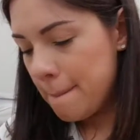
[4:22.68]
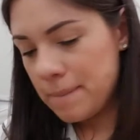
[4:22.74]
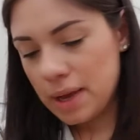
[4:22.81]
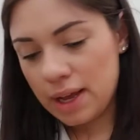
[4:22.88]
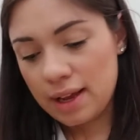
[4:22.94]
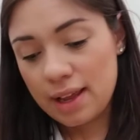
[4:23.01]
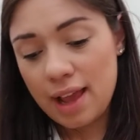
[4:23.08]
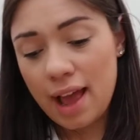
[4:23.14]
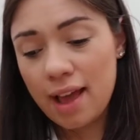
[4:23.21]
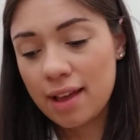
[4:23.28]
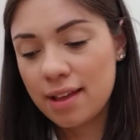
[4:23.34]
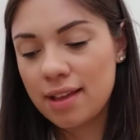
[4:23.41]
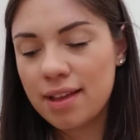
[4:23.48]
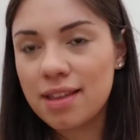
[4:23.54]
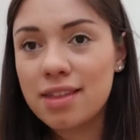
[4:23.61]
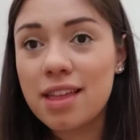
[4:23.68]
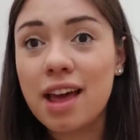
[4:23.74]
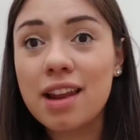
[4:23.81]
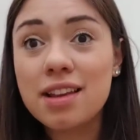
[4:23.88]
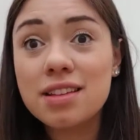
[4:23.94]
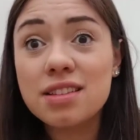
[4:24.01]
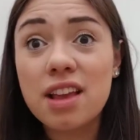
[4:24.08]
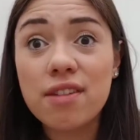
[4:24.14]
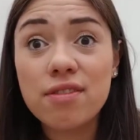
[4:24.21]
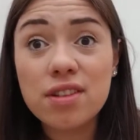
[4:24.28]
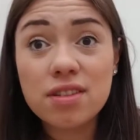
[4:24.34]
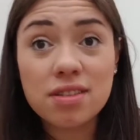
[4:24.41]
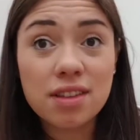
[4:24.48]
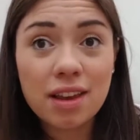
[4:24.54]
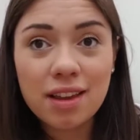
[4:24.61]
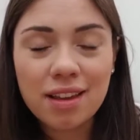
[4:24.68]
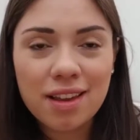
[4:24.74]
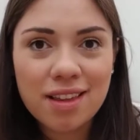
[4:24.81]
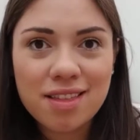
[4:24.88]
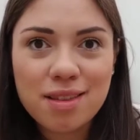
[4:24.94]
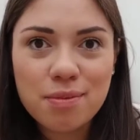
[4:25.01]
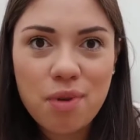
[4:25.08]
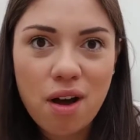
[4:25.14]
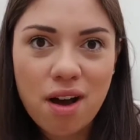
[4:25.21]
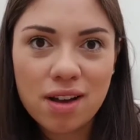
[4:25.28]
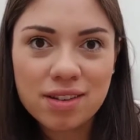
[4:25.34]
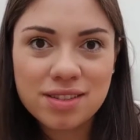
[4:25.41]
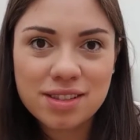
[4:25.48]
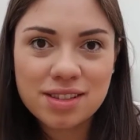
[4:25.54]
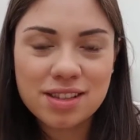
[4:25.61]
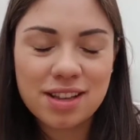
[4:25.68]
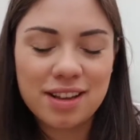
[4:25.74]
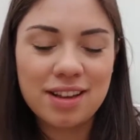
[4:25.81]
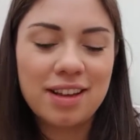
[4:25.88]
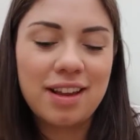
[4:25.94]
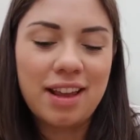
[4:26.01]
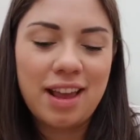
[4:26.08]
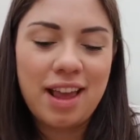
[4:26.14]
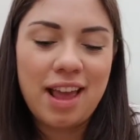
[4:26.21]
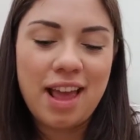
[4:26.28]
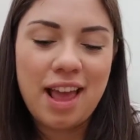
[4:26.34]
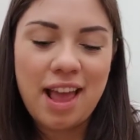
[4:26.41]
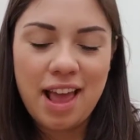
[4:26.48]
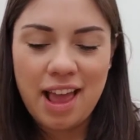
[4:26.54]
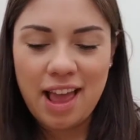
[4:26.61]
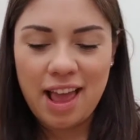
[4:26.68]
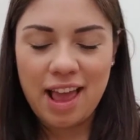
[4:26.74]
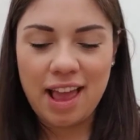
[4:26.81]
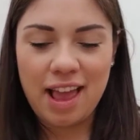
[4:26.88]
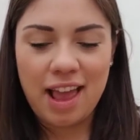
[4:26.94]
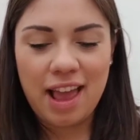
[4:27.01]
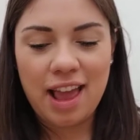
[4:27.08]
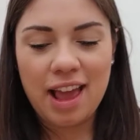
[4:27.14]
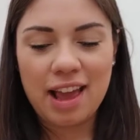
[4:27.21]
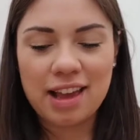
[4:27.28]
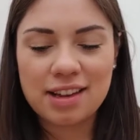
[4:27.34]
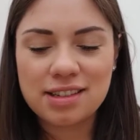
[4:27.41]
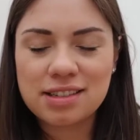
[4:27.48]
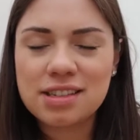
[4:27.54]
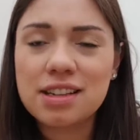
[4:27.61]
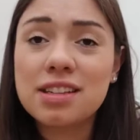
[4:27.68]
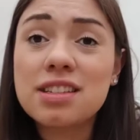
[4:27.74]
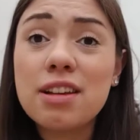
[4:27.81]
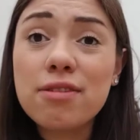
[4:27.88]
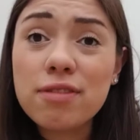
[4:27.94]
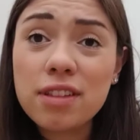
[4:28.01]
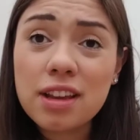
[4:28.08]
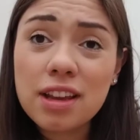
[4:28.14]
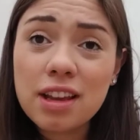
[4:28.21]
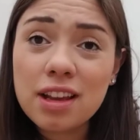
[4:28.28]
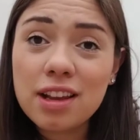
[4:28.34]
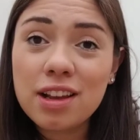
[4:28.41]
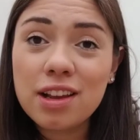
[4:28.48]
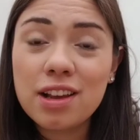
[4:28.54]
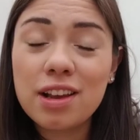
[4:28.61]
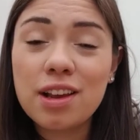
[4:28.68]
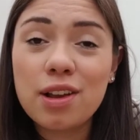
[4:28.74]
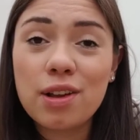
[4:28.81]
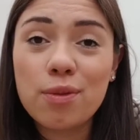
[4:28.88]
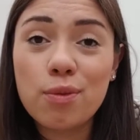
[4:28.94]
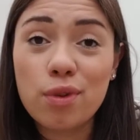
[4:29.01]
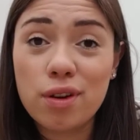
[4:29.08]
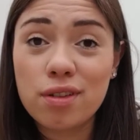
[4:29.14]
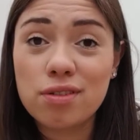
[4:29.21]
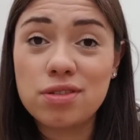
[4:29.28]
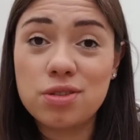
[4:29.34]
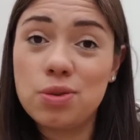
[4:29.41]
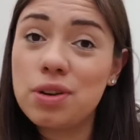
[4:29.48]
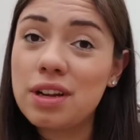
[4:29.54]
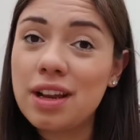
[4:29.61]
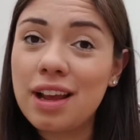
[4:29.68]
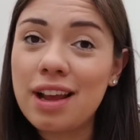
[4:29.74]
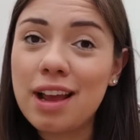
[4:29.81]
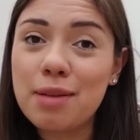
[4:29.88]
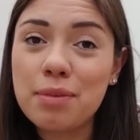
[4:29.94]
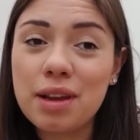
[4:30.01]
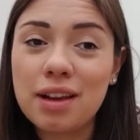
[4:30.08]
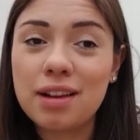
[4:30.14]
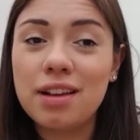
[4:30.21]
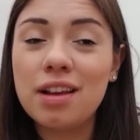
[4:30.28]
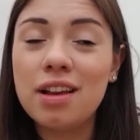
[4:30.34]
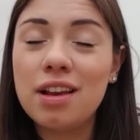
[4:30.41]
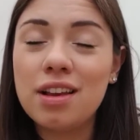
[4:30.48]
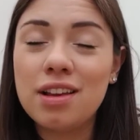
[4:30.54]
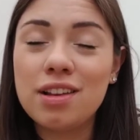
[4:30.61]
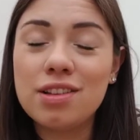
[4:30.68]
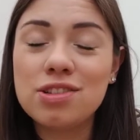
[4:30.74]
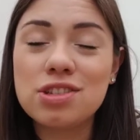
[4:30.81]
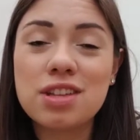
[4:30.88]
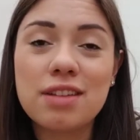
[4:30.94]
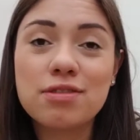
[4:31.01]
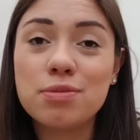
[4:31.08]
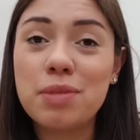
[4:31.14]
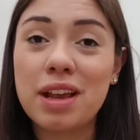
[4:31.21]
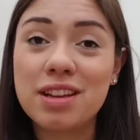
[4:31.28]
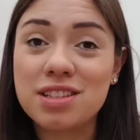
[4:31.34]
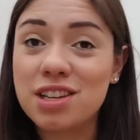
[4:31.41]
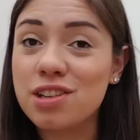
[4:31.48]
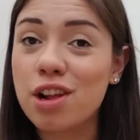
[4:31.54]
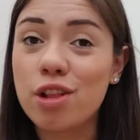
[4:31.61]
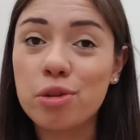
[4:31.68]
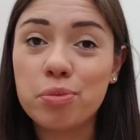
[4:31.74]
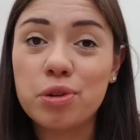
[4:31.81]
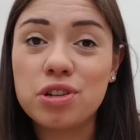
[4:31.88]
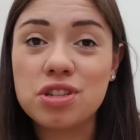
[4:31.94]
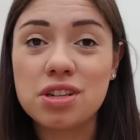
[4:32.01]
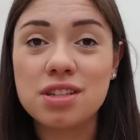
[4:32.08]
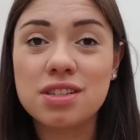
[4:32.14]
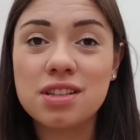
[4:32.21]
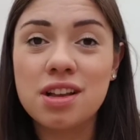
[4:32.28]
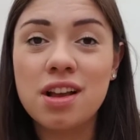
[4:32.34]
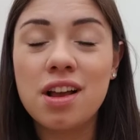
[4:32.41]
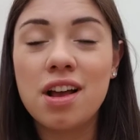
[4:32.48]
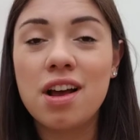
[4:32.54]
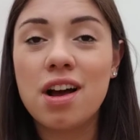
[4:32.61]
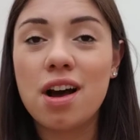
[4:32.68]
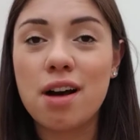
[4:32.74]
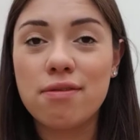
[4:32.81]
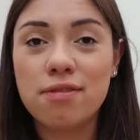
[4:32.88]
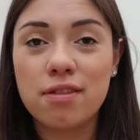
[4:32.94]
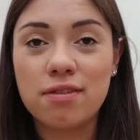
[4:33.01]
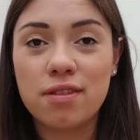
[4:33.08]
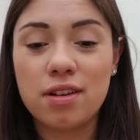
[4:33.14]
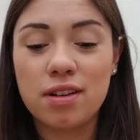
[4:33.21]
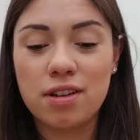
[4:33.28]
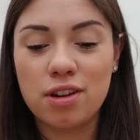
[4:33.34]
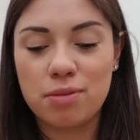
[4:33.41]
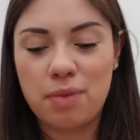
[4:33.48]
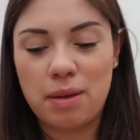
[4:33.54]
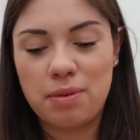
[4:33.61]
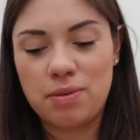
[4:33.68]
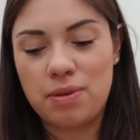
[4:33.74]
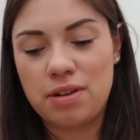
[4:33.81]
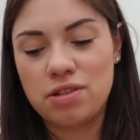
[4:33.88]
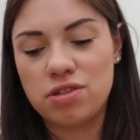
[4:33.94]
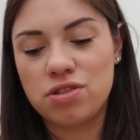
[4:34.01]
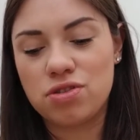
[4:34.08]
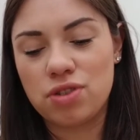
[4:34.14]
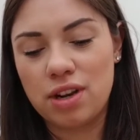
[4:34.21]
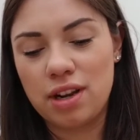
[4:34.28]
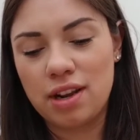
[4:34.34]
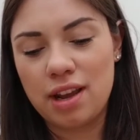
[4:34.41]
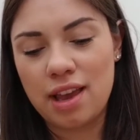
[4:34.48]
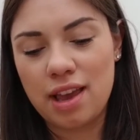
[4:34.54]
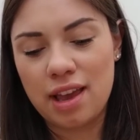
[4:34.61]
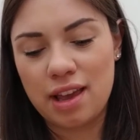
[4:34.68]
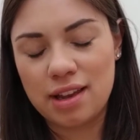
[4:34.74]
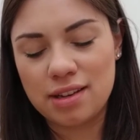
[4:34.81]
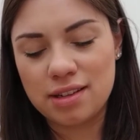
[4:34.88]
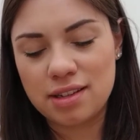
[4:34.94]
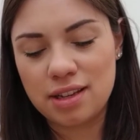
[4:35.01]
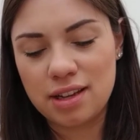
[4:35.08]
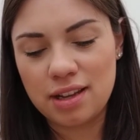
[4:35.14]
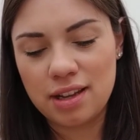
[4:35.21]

But yeah, that is everything in the box, and definitely worth doing it. I mean, you just have to make a $10 purchase off of your baby registry, and